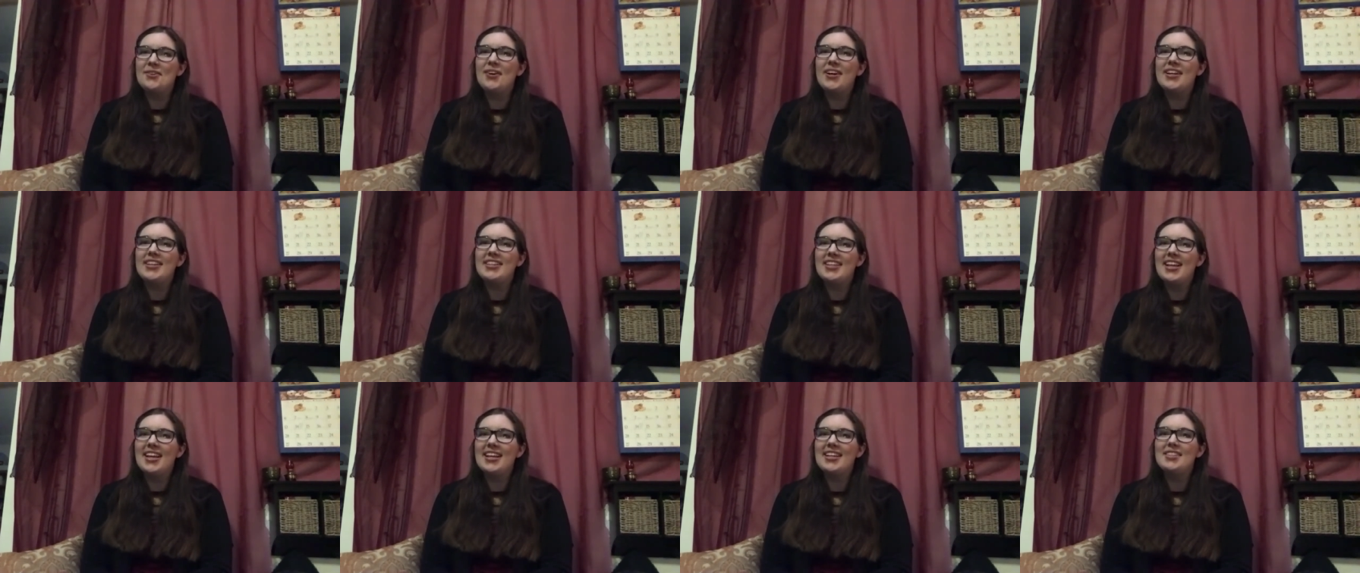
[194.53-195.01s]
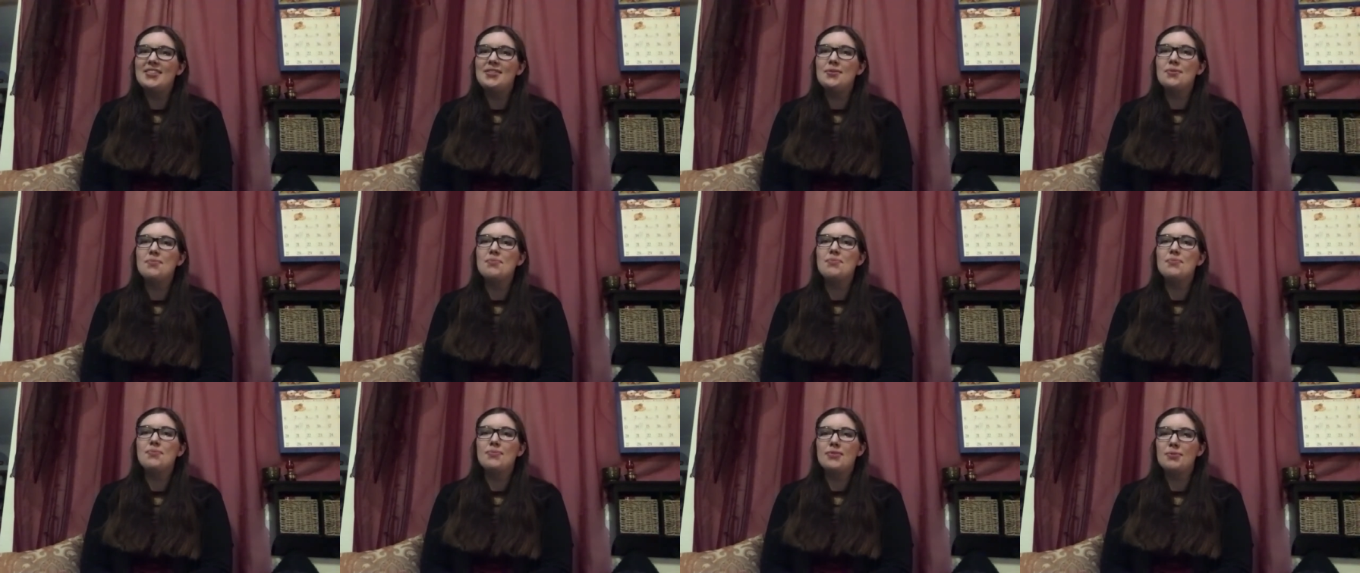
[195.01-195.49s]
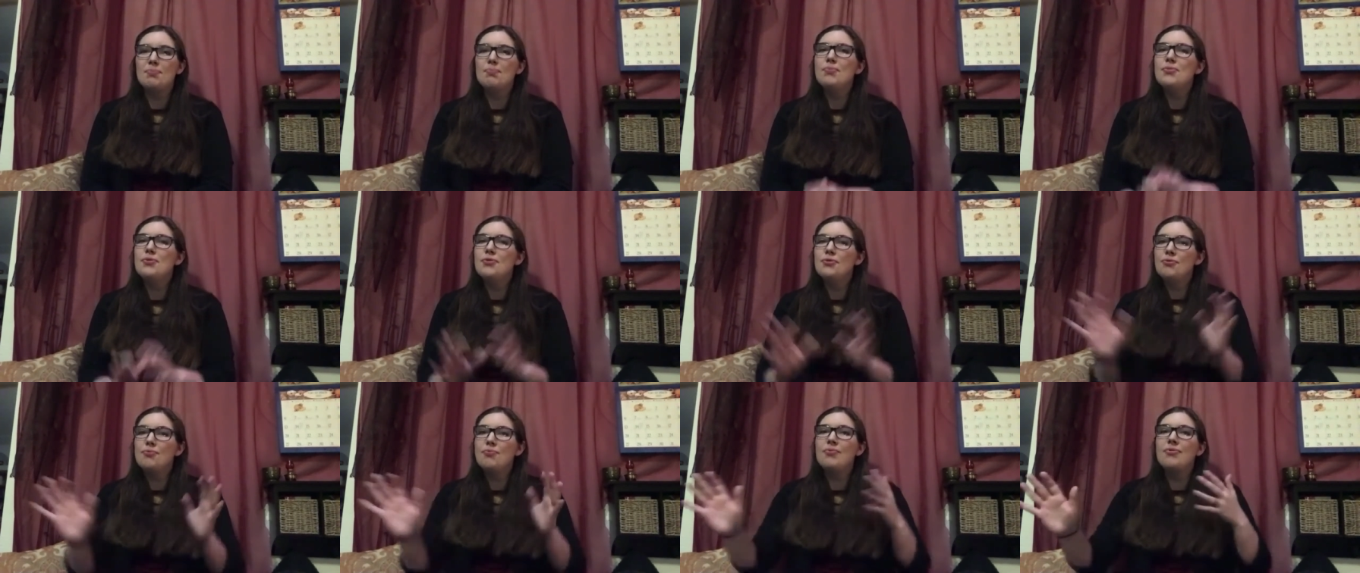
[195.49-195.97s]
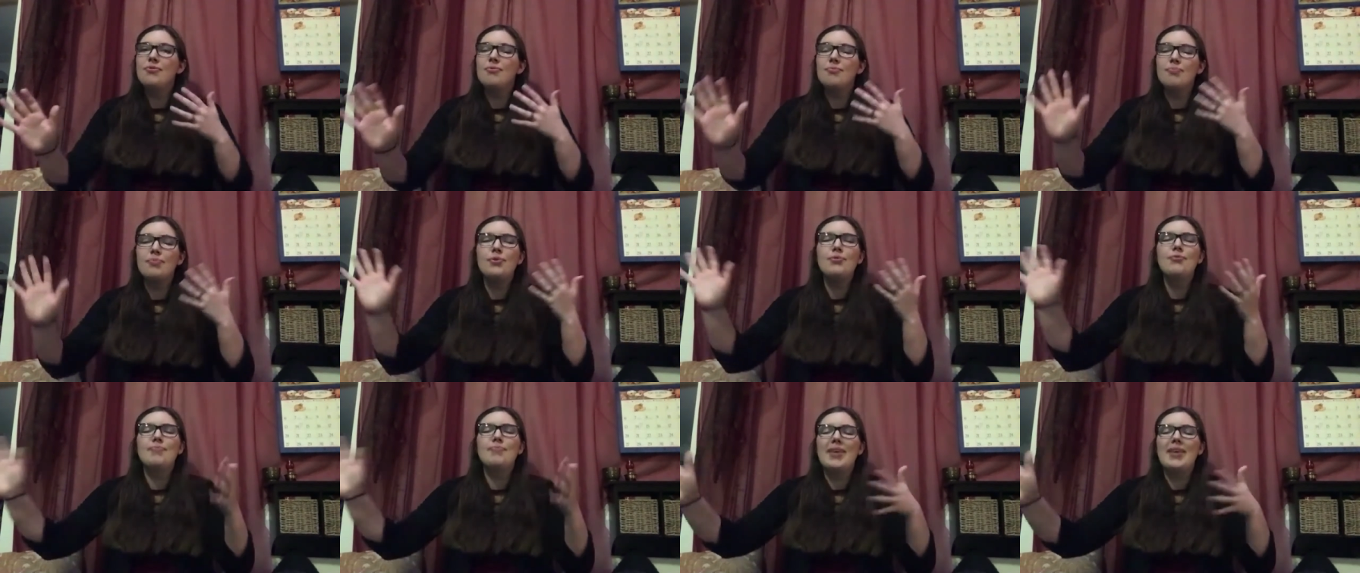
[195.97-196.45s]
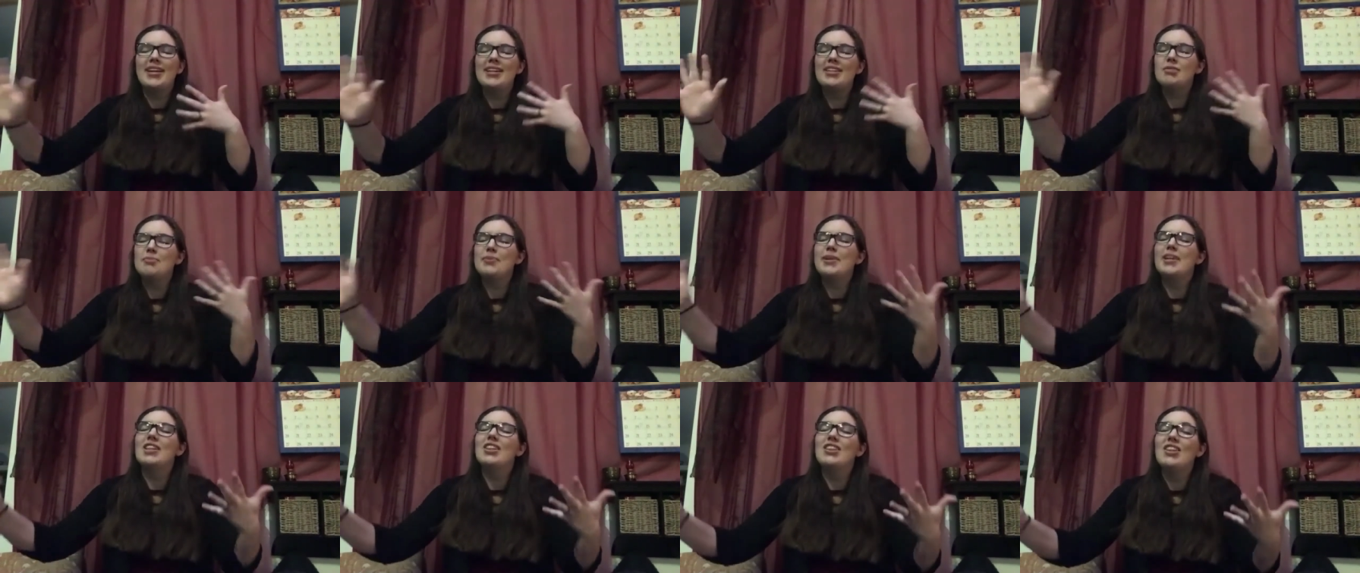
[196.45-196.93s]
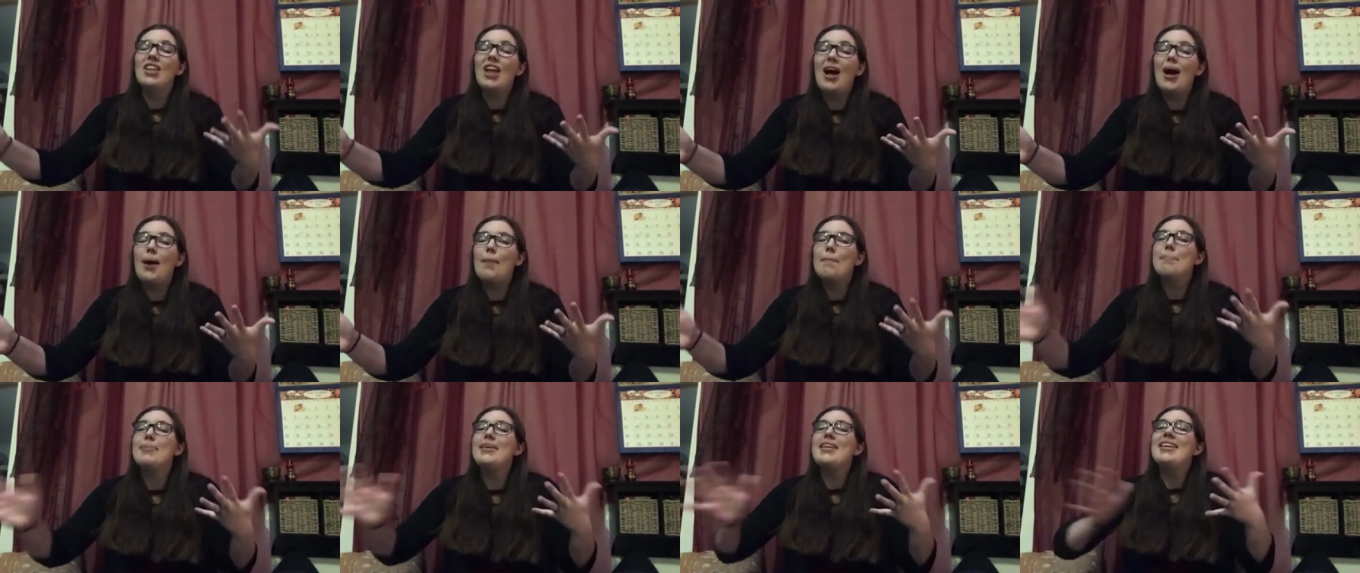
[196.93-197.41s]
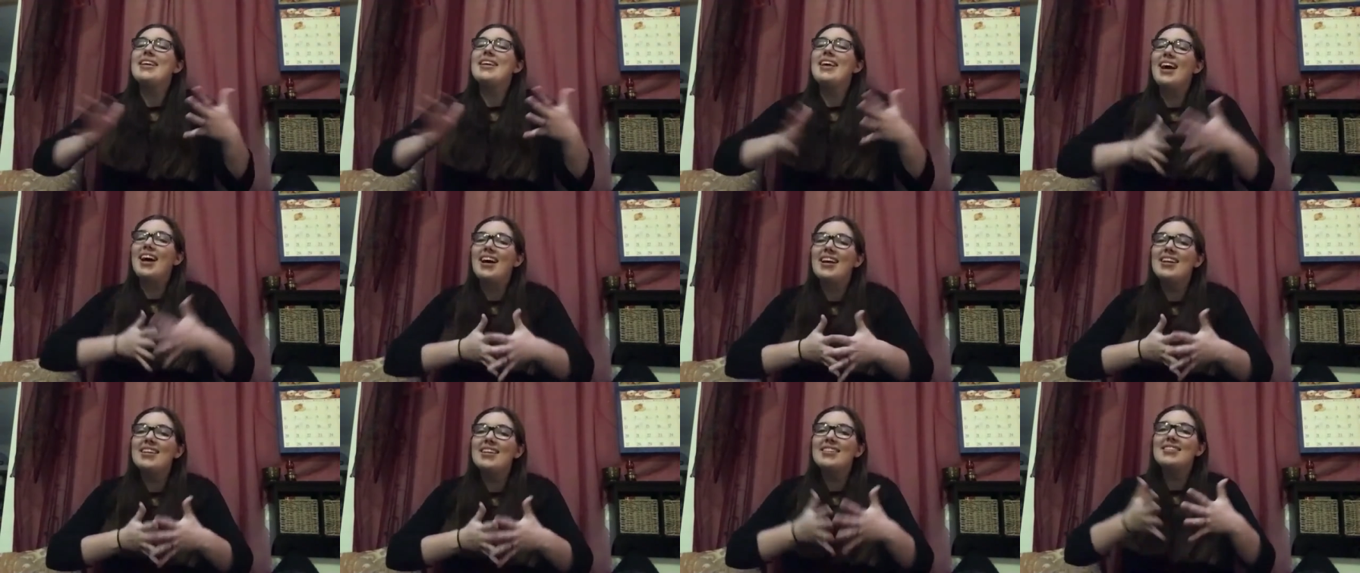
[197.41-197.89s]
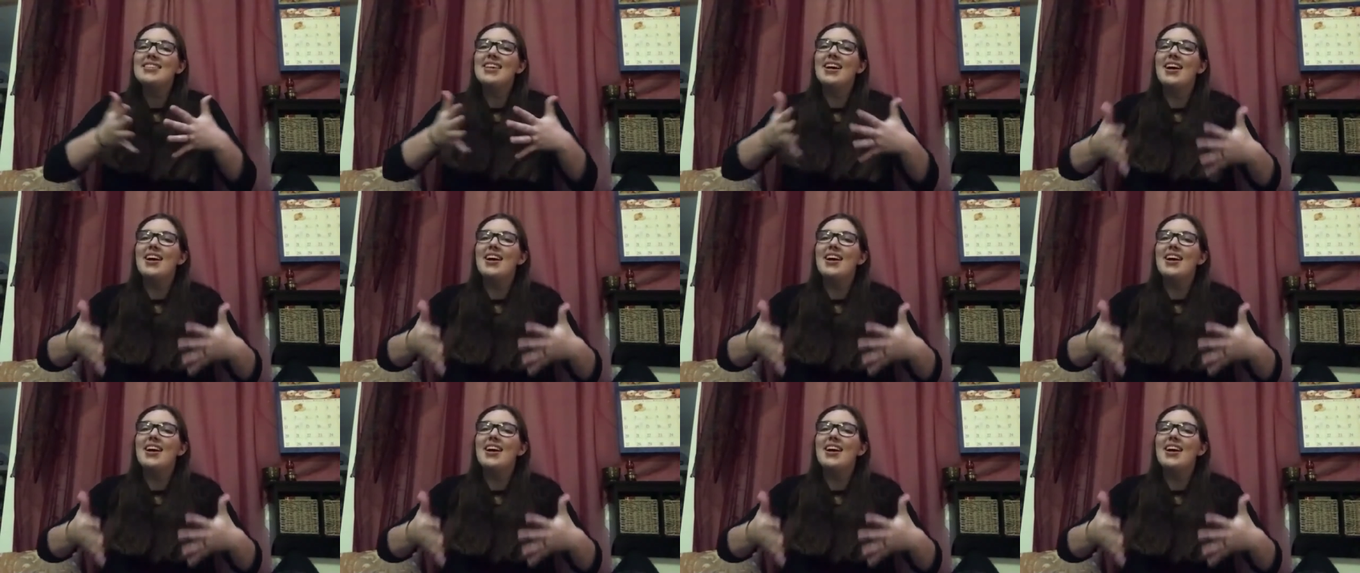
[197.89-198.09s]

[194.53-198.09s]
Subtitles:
I do move management a lot because